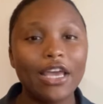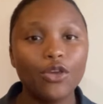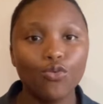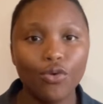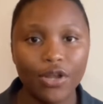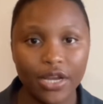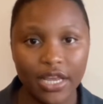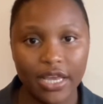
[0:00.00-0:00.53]

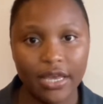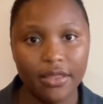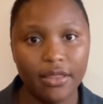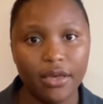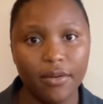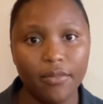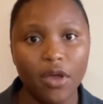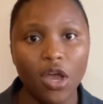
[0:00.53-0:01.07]
want to get
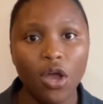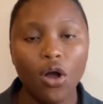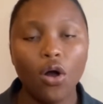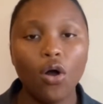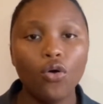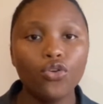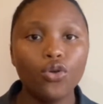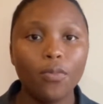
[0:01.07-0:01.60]
them,
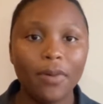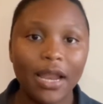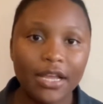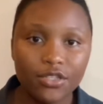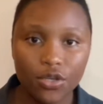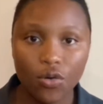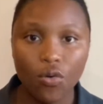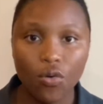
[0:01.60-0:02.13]
how you plan
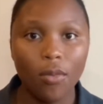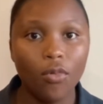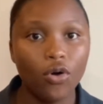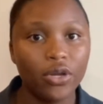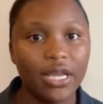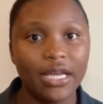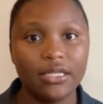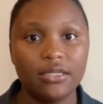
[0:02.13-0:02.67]
to go
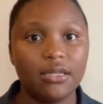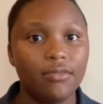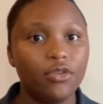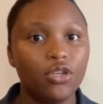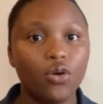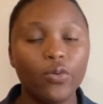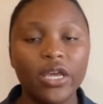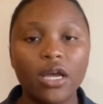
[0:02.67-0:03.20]
about getting
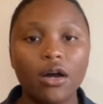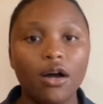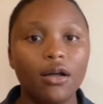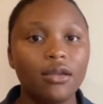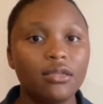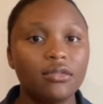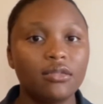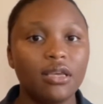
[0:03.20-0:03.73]
them. We call
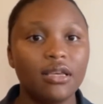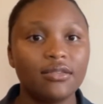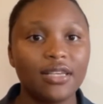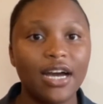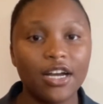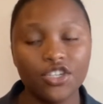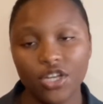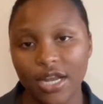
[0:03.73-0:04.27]
these things
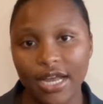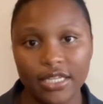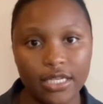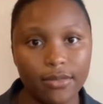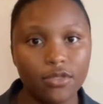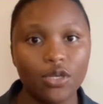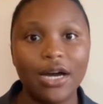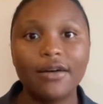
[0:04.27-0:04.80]
action
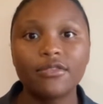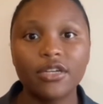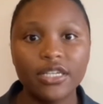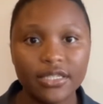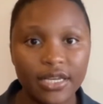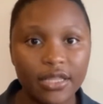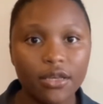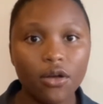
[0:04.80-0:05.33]
items. So after you
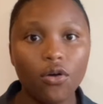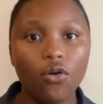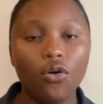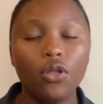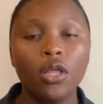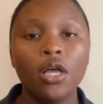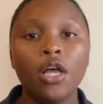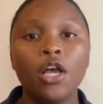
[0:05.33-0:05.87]
set the
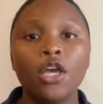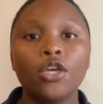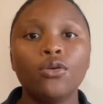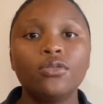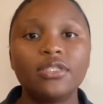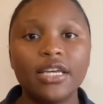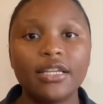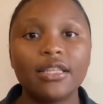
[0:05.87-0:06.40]
goal, you
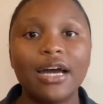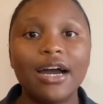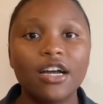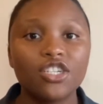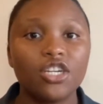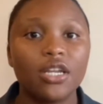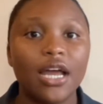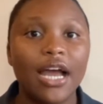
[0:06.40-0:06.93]
set
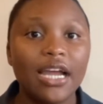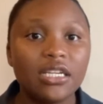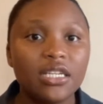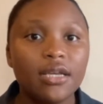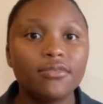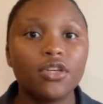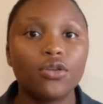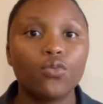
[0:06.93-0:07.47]
action
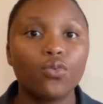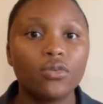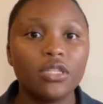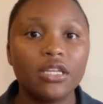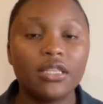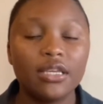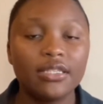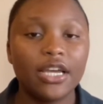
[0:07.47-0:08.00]
items on
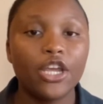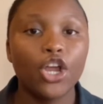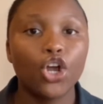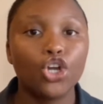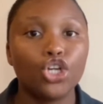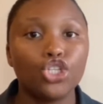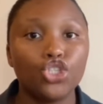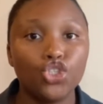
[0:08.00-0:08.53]
the things that you're
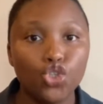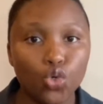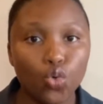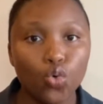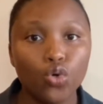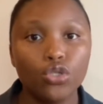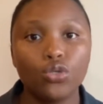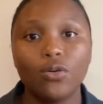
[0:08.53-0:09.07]
going to
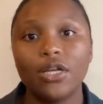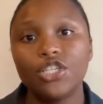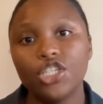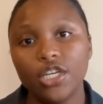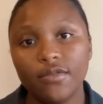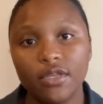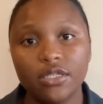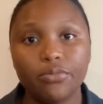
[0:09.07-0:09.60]
do to
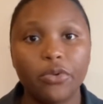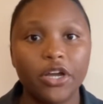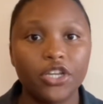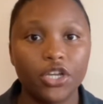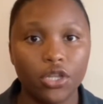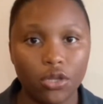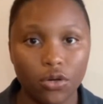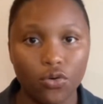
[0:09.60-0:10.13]
achieve this
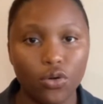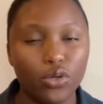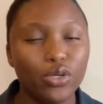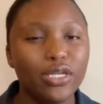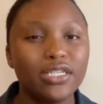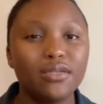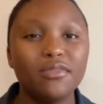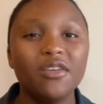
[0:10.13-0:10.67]
particular goal. You
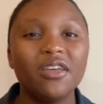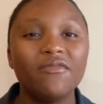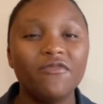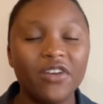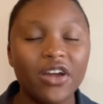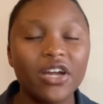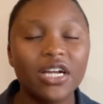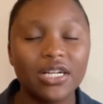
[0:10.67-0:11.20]
need to be
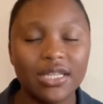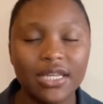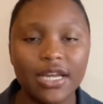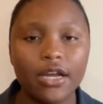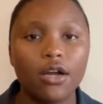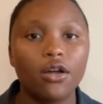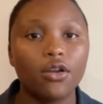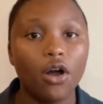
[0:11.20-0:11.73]
very
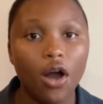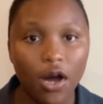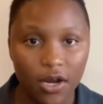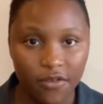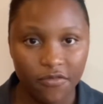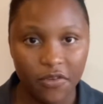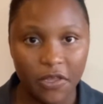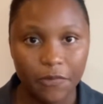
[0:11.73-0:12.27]
clear on all
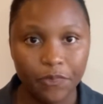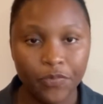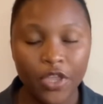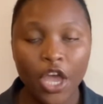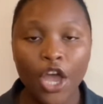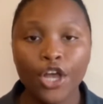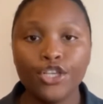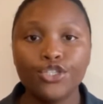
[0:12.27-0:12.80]
of it
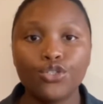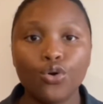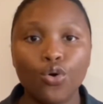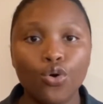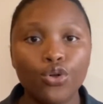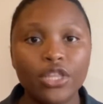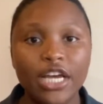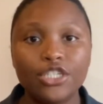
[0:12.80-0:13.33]

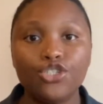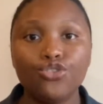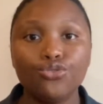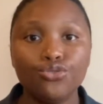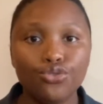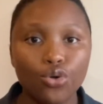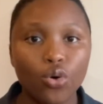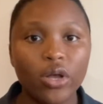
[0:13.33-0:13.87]
so that you
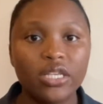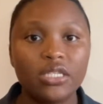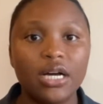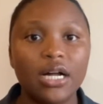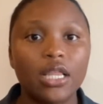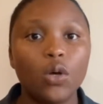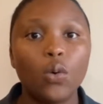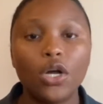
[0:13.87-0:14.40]
know
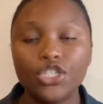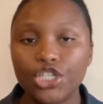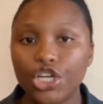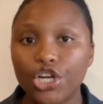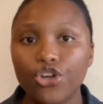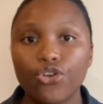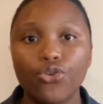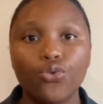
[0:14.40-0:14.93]
exactly what you're
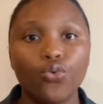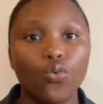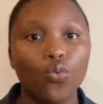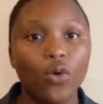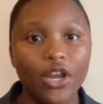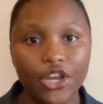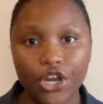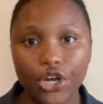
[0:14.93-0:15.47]
going to do,
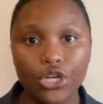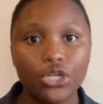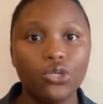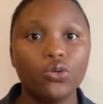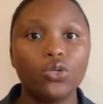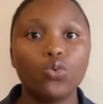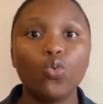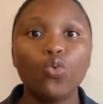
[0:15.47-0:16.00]
when you're going to
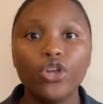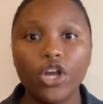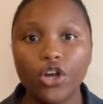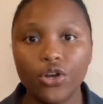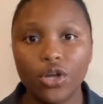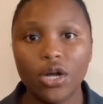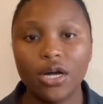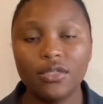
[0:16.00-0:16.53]
do it, who you're
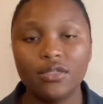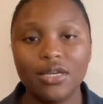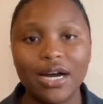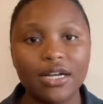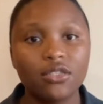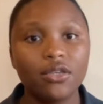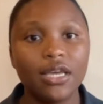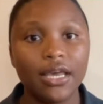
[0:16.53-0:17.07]
going to
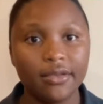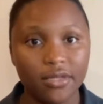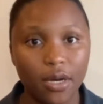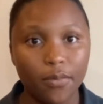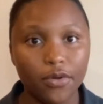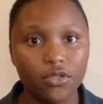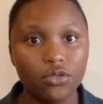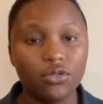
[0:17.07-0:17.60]
contact to get this
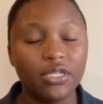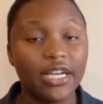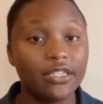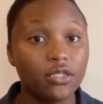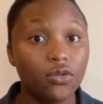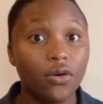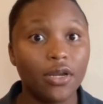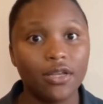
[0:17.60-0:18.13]
opportunity, and
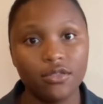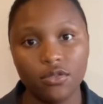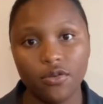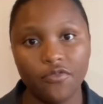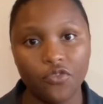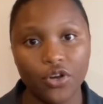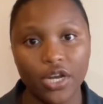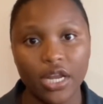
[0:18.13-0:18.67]
so on and so
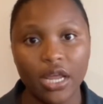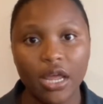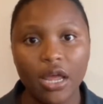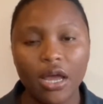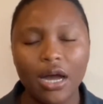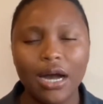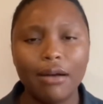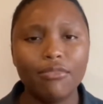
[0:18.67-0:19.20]
forth.
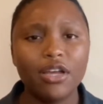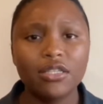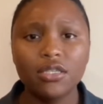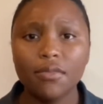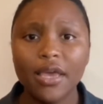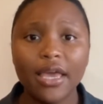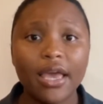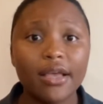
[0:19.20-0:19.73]
Not to
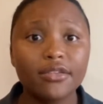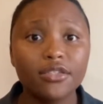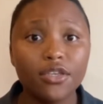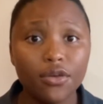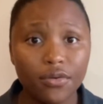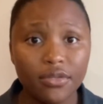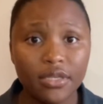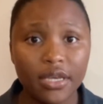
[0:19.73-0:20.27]
make
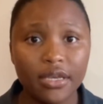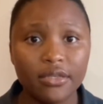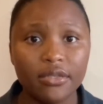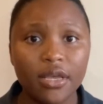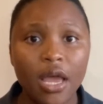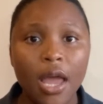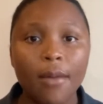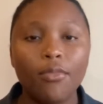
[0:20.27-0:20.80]
excuses,
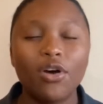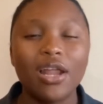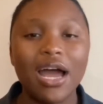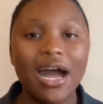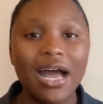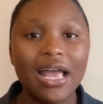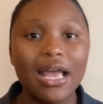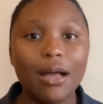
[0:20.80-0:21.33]
but
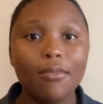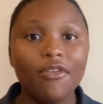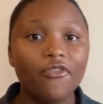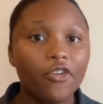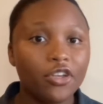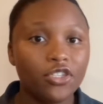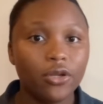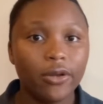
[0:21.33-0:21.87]
I am a
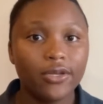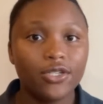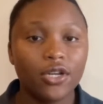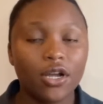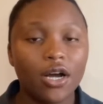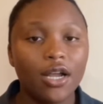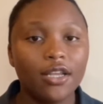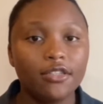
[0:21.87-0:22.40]

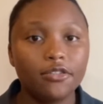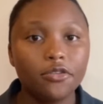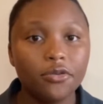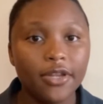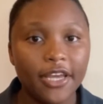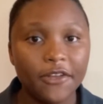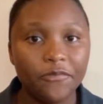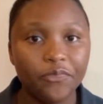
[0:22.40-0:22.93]
first-generation college
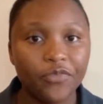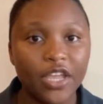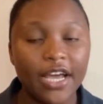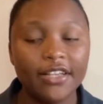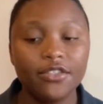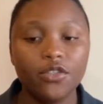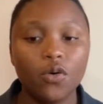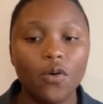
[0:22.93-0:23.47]
student,
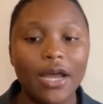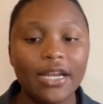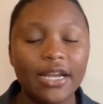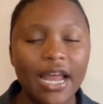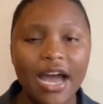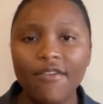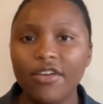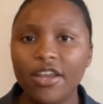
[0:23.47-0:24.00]
and so I didn't
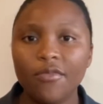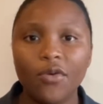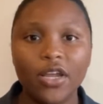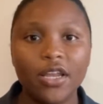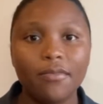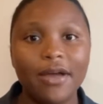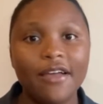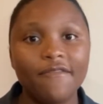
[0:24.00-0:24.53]
have anybody
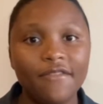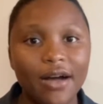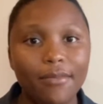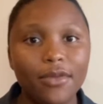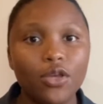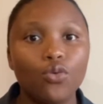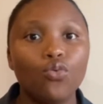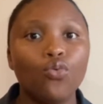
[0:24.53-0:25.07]
in my
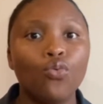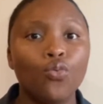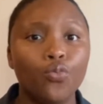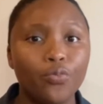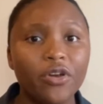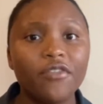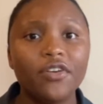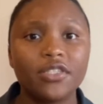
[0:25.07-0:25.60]
family who
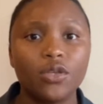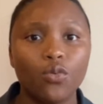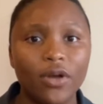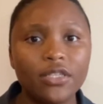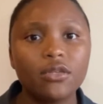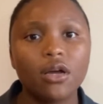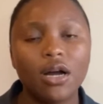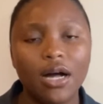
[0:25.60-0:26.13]
previously
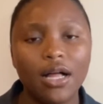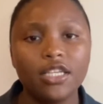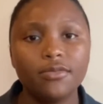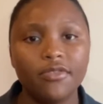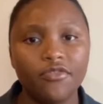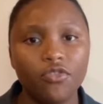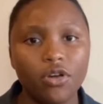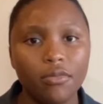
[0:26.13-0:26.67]
went to college
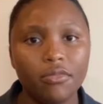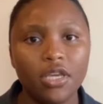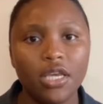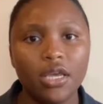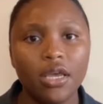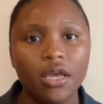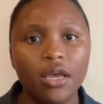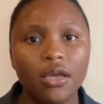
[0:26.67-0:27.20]
before
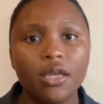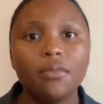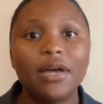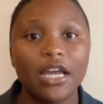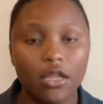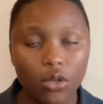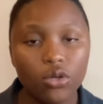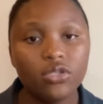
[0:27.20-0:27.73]
me, in my
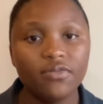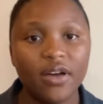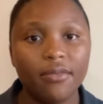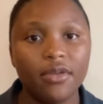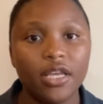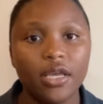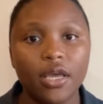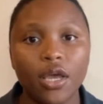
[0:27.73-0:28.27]
close family,